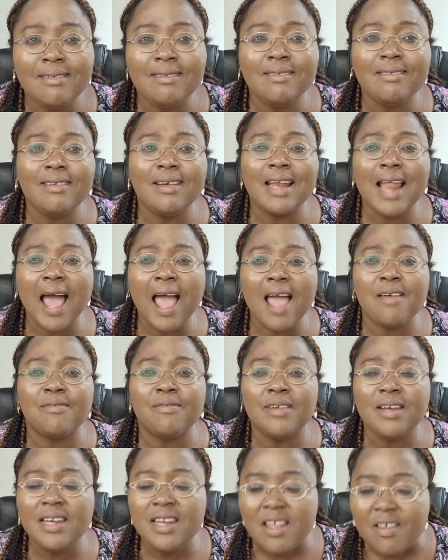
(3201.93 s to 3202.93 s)

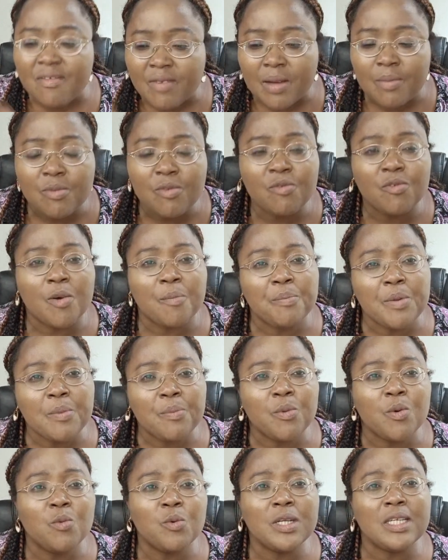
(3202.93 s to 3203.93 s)
life livable for
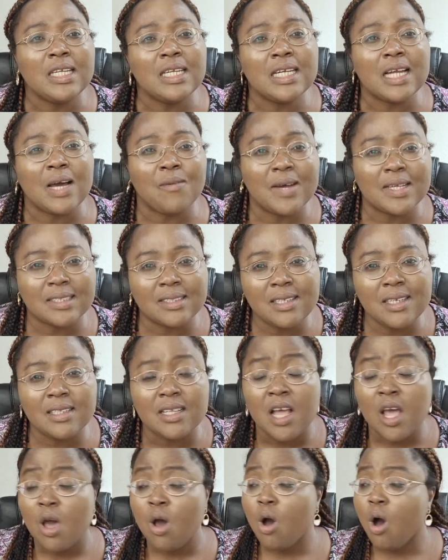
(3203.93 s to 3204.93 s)
people within our
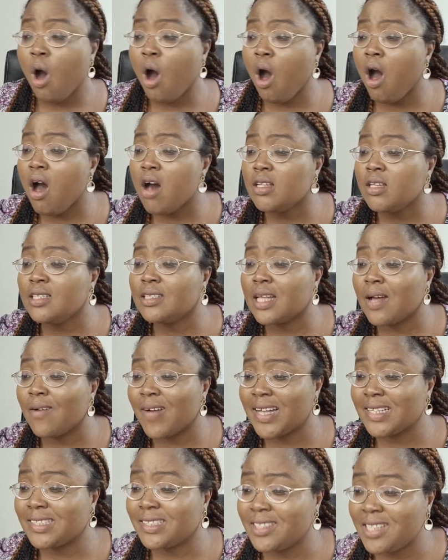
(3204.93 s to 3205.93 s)
state. All this,
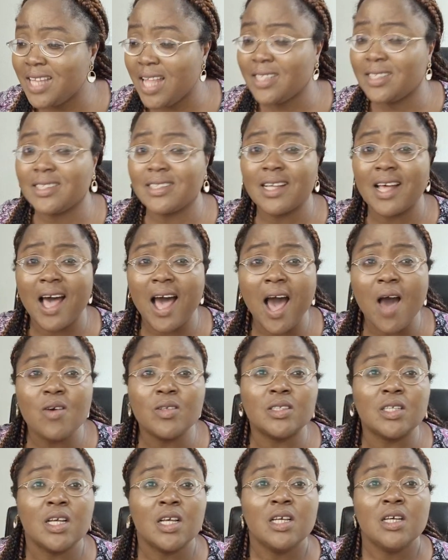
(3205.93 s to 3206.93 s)
our state
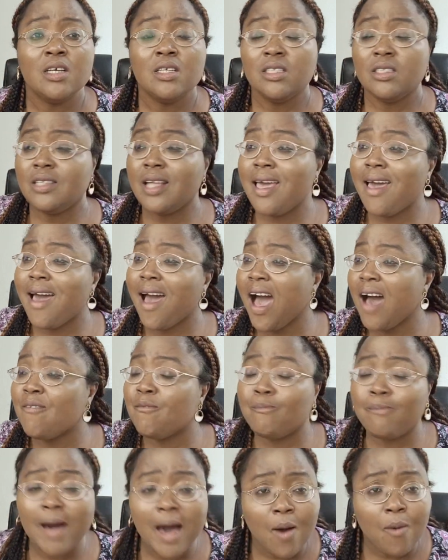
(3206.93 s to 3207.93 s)
house, they
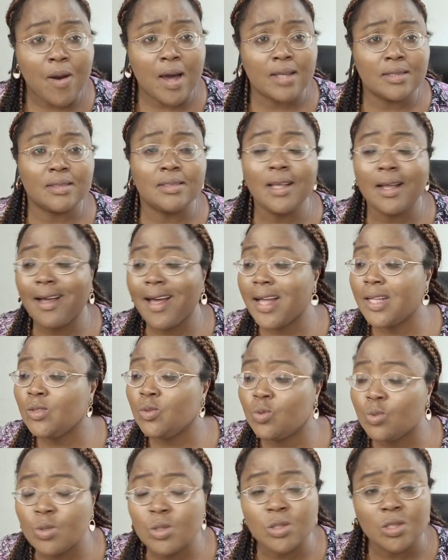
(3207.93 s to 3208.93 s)
have powers. They
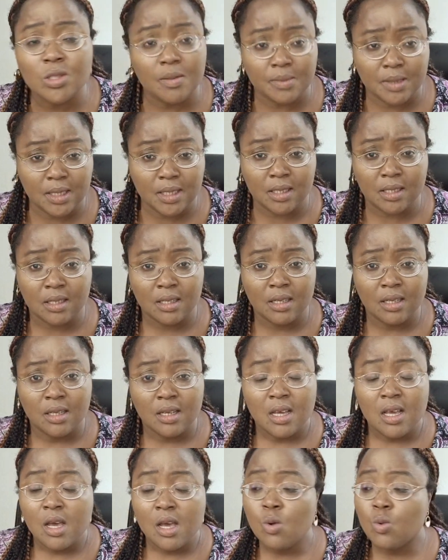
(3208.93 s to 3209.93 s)
can do something.
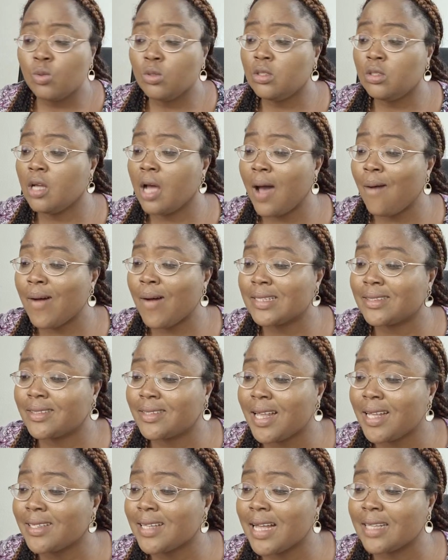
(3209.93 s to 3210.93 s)
Our
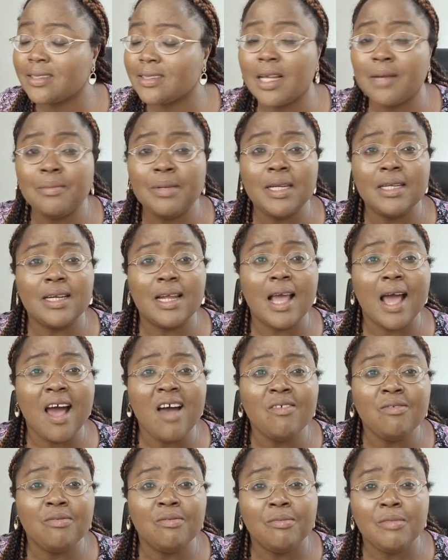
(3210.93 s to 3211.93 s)
state assembly, they
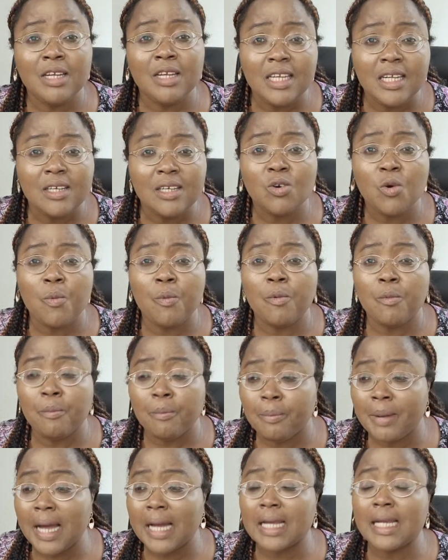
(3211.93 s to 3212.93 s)
have legal
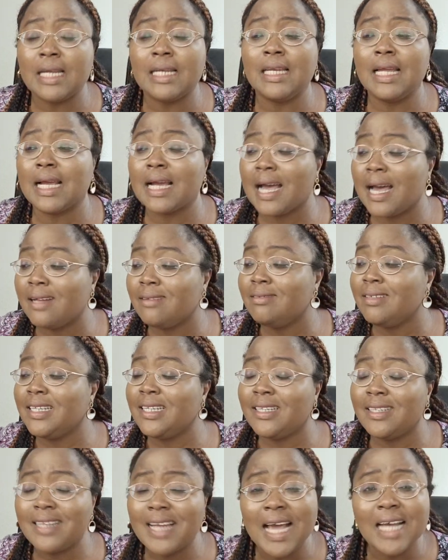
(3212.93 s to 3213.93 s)
backing. They can
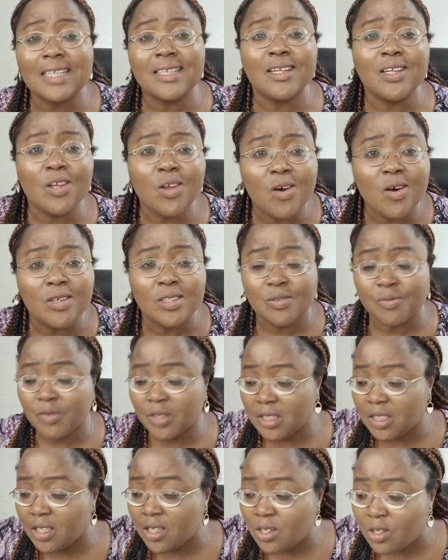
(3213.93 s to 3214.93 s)
enact laws
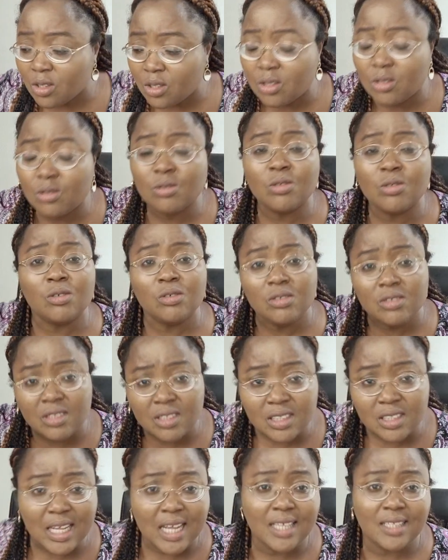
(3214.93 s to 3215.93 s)
for the local
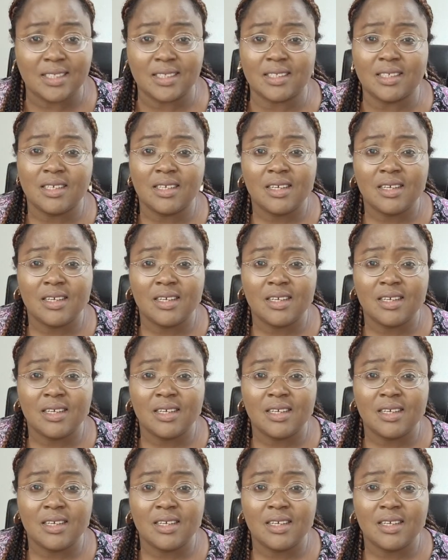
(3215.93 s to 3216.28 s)
states.